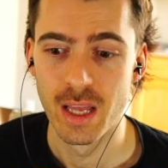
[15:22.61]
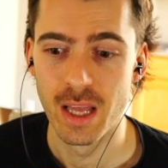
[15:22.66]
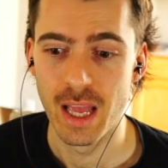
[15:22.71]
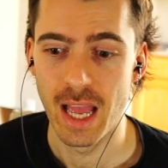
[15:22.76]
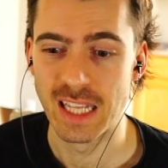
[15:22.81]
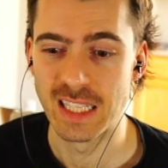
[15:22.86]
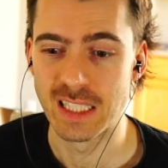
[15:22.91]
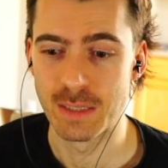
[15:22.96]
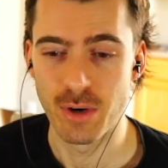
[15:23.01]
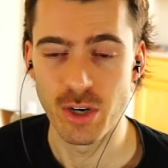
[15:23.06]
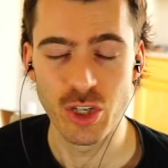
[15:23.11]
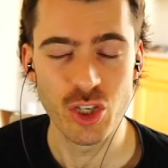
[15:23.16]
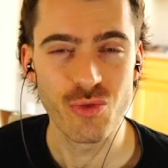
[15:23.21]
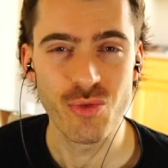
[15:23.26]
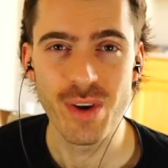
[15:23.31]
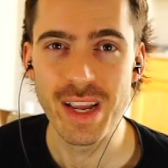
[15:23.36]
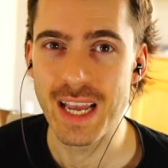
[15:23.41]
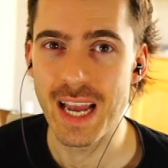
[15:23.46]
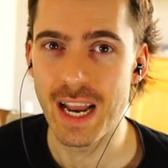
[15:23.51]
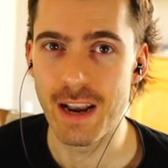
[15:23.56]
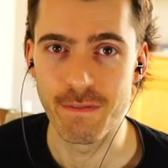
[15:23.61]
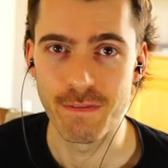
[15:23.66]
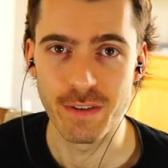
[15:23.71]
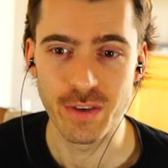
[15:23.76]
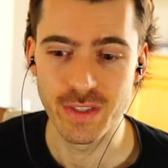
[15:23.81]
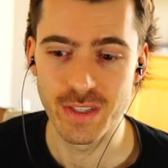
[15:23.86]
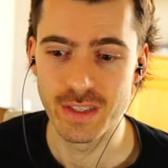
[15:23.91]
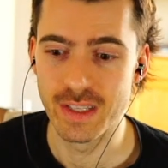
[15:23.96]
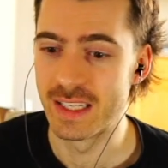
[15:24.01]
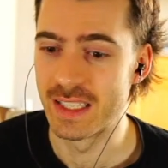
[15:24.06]
And Suppression Ray kind of
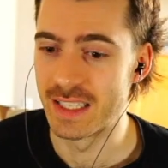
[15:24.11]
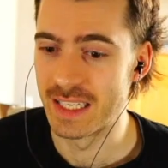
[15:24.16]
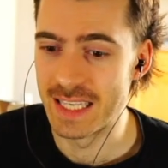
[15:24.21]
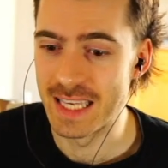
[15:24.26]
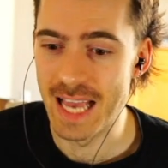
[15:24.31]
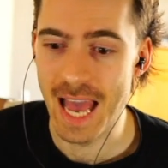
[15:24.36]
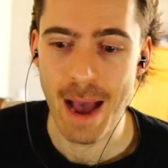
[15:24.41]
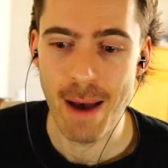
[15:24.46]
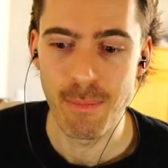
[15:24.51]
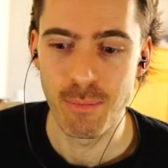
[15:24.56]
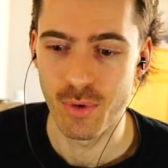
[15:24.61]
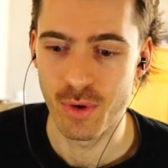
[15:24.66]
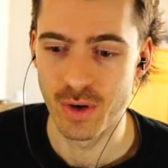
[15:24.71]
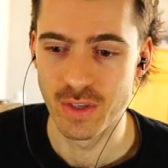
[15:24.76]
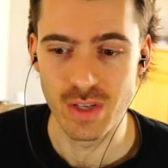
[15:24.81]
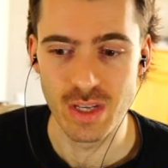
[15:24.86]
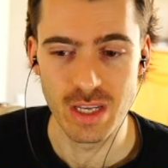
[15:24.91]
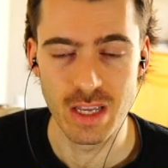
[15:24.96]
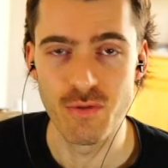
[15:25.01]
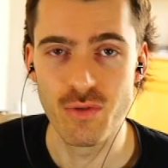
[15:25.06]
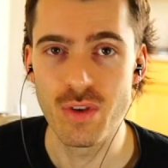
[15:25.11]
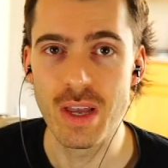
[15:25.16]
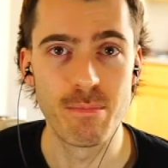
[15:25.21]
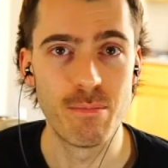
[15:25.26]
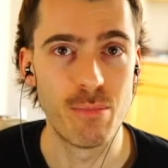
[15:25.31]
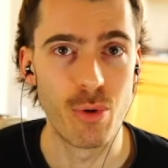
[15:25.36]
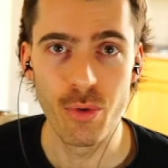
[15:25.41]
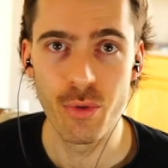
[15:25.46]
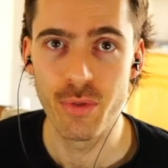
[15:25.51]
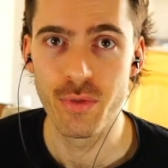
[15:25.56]
fills in this gap where it's like, if you get
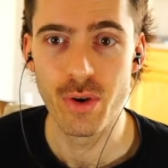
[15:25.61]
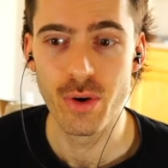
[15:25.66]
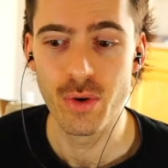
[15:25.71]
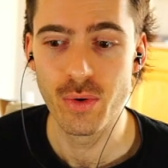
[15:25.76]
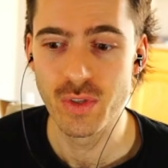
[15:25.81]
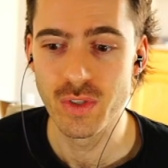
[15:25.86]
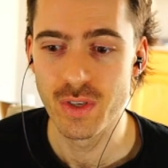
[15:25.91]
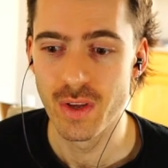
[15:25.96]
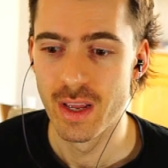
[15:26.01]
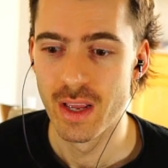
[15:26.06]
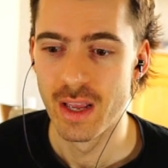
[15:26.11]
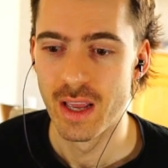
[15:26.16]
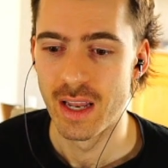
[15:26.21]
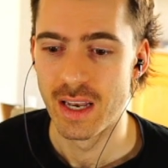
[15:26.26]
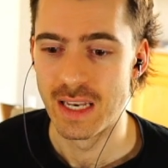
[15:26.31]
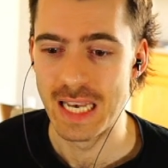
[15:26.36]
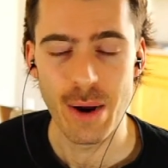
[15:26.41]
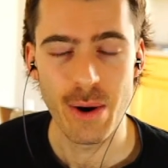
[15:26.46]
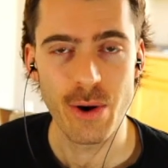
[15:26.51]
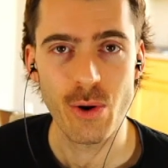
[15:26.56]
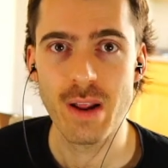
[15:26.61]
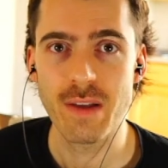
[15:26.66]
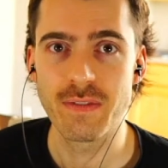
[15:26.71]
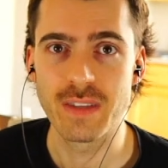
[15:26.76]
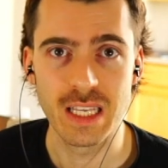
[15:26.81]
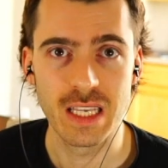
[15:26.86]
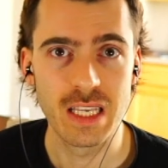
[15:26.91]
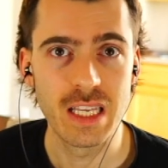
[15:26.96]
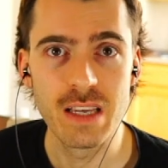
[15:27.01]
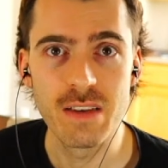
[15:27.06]
both those, now I don't have to
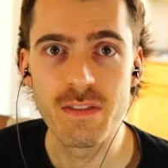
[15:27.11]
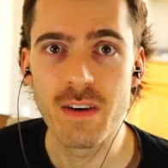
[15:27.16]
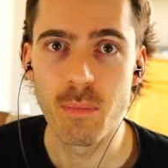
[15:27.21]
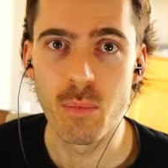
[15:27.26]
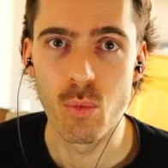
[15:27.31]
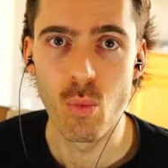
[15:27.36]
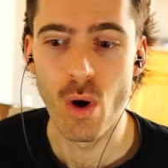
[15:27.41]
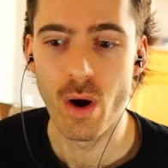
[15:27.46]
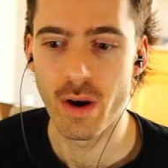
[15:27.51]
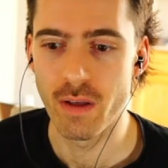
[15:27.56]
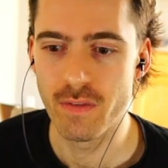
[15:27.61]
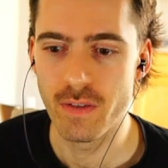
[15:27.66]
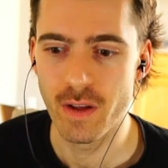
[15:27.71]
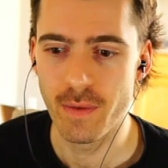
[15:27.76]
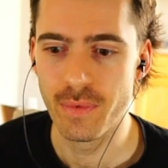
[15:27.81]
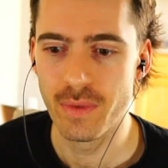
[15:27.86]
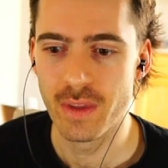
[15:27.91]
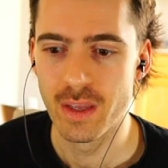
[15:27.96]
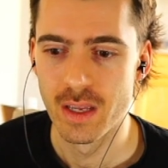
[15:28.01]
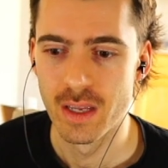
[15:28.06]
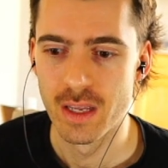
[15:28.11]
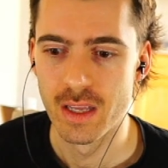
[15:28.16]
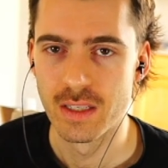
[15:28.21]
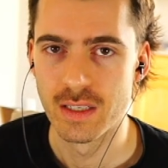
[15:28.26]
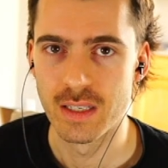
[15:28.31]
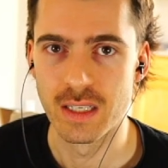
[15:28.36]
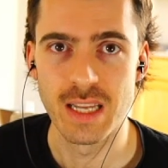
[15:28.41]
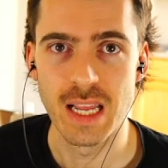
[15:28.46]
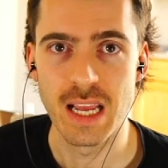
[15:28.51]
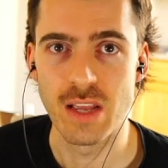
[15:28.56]
give up one of them
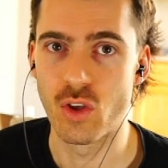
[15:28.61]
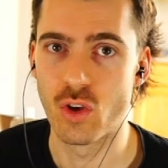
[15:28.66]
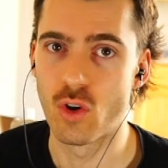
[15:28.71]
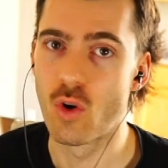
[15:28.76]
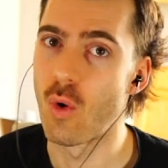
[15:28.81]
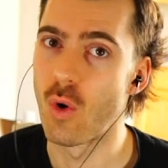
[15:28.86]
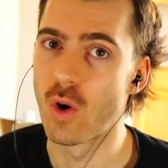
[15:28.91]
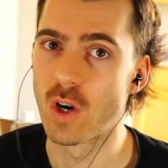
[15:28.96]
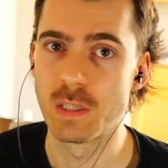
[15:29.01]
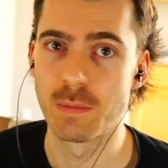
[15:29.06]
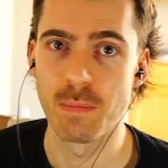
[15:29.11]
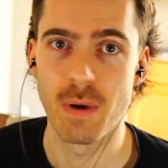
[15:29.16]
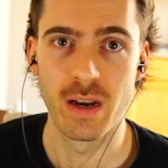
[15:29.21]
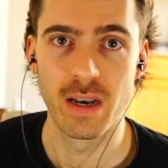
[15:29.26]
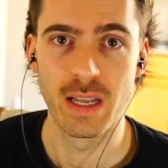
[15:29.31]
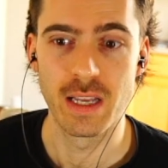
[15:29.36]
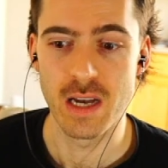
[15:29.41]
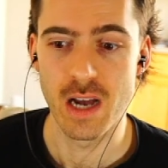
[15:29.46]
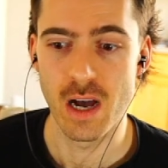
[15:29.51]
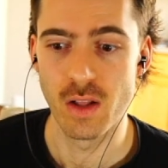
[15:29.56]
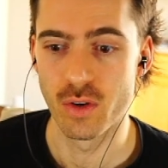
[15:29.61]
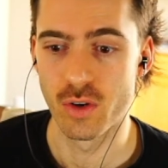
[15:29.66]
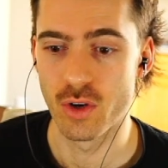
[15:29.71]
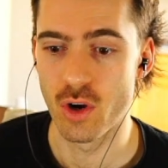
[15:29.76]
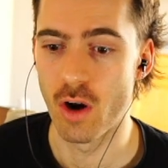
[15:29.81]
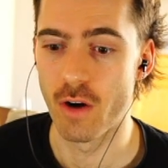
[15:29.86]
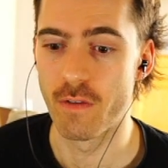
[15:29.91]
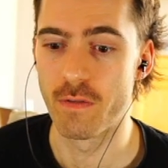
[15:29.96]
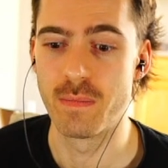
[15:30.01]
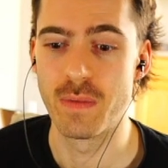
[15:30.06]
to take the corresponding color
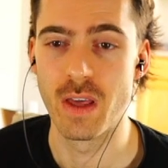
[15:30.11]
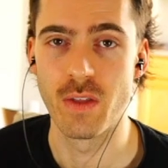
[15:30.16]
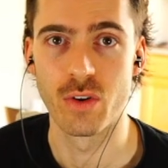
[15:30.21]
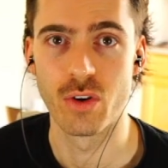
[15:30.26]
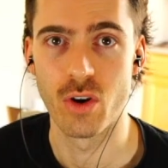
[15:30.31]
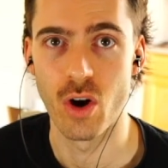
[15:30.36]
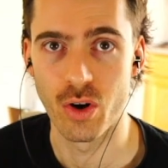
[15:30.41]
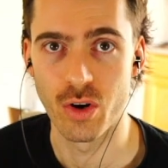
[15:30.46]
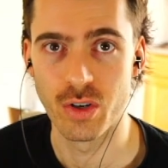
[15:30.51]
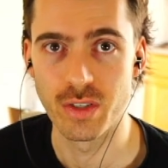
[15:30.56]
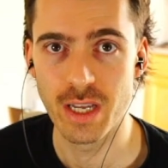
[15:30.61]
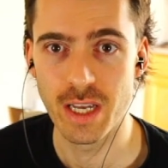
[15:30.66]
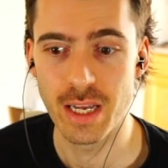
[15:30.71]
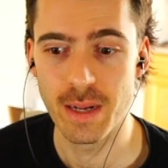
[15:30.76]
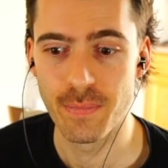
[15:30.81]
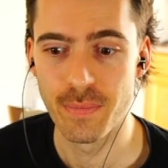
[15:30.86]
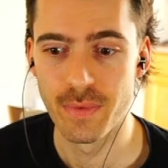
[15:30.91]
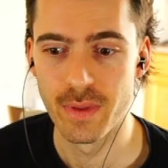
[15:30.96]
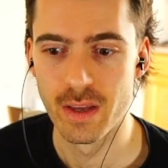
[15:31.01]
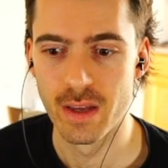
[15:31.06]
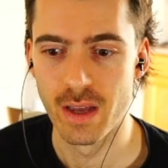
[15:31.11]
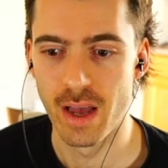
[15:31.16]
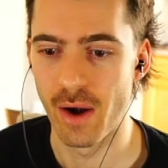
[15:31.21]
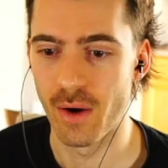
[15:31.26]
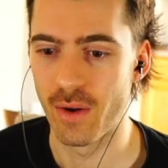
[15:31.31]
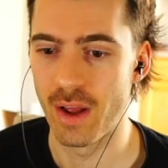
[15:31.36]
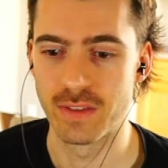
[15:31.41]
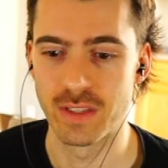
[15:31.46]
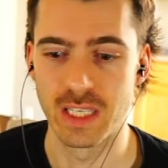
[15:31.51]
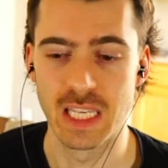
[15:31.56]
card from the other card type. I don't
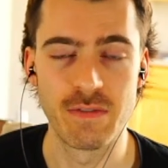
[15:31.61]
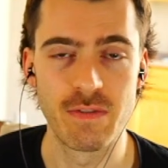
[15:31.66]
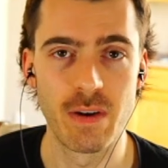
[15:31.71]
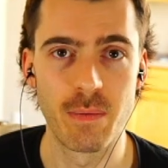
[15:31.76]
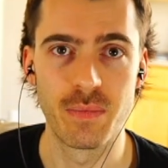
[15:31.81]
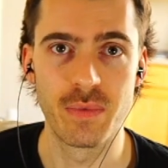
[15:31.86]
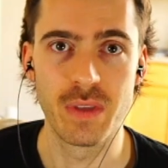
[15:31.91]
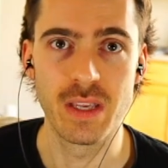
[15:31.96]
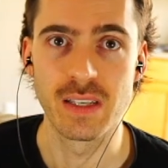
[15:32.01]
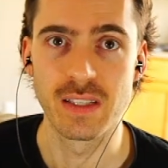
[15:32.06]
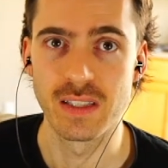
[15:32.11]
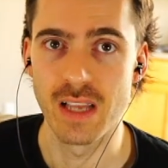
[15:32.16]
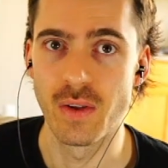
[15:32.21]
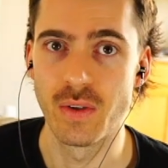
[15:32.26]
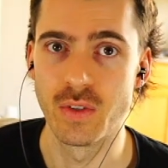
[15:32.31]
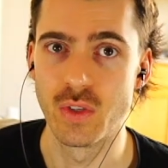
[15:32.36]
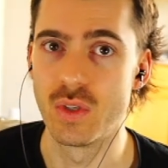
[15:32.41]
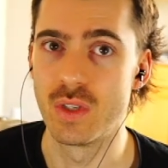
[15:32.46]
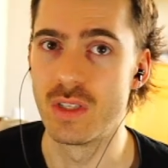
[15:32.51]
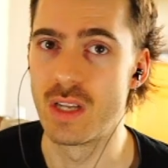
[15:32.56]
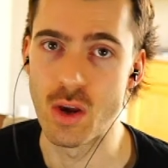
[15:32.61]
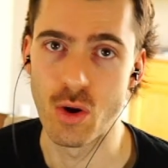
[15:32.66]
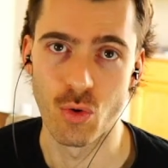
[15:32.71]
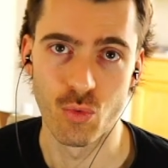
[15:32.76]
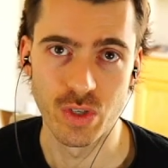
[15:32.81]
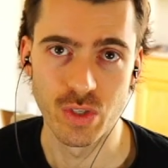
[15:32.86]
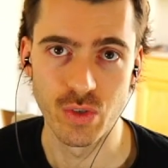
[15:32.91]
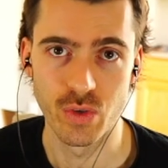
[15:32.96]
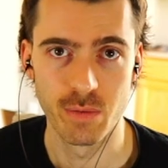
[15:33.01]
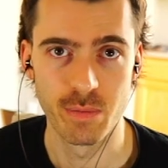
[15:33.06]
have to give up the Solitude to take a
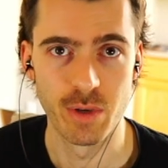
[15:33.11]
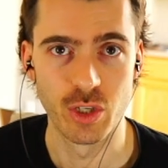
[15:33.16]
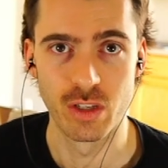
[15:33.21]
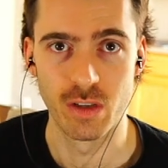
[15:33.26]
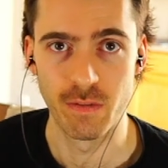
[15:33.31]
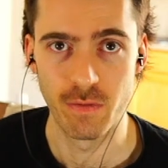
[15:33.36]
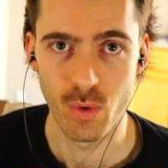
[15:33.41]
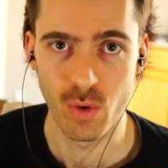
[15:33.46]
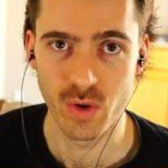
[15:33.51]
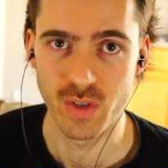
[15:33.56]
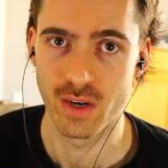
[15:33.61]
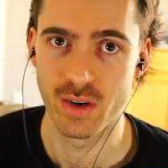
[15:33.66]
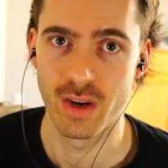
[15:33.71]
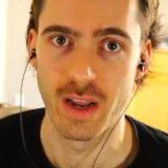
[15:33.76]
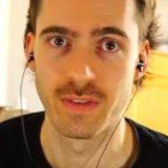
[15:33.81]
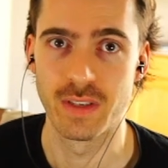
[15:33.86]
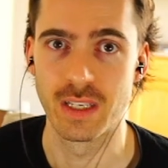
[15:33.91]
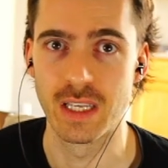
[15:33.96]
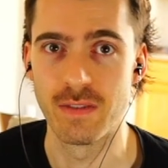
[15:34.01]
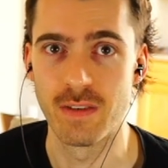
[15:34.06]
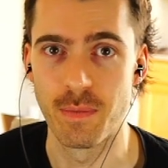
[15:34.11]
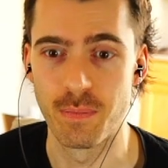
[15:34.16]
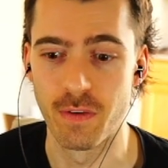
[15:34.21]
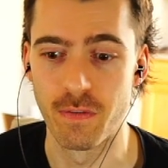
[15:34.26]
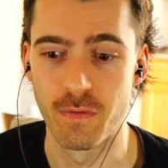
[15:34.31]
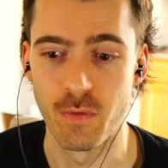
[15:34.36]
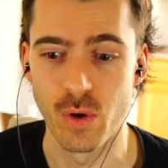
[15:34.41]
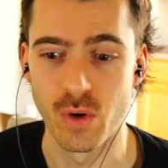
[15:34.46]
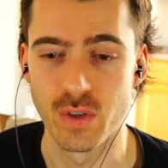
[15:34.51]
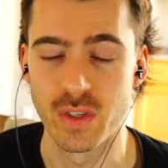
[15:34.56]
Rizzler to pitch the Force. I don't have to give up the
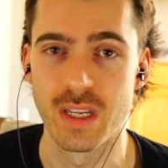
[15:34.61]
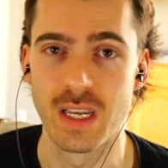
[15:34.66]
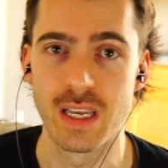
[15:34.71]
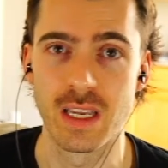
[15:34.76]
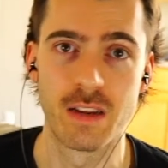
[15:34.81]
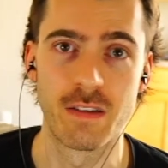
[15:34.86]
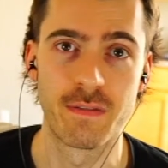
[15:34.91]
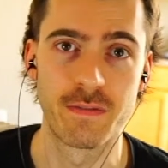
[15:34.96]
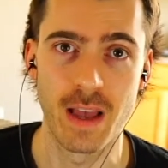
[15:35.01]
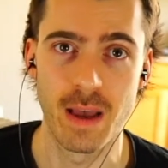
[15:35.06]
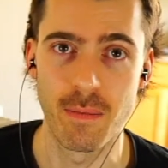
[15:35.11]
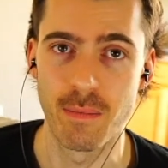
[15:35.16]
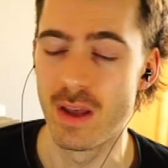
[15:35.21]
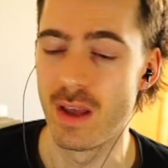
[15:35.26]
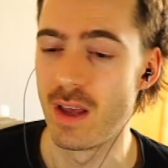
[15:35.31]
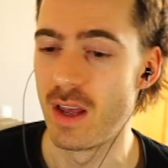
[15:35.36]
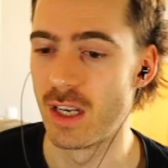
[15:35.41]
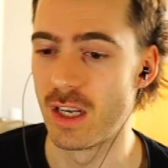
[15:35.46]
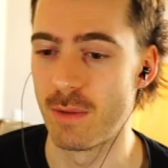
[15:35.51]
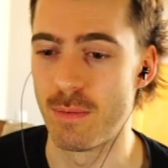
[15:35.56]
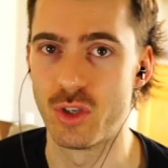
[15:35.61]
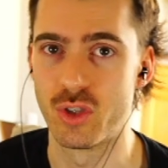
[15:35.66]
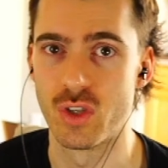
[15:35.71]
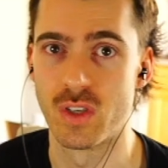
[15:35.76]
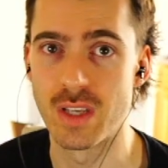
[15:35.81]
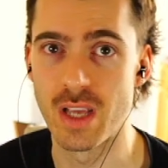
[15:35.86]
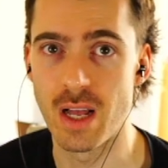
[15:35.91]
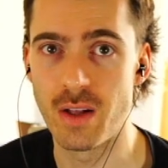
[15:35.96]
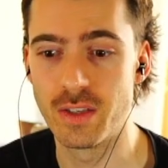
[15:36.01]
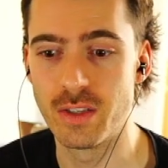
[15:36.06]
Force to take an Ephem to pitch the
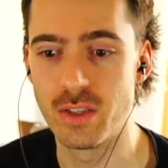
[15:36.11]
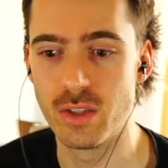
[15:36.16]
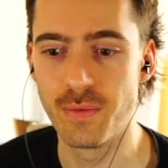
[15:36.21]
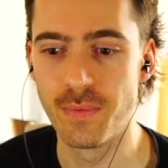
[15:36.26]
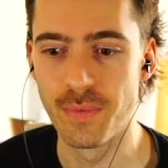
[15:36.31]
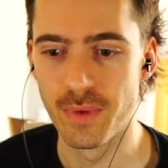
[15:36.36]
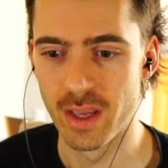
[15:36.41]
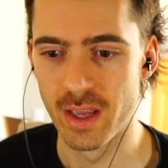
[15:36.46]
Solitude.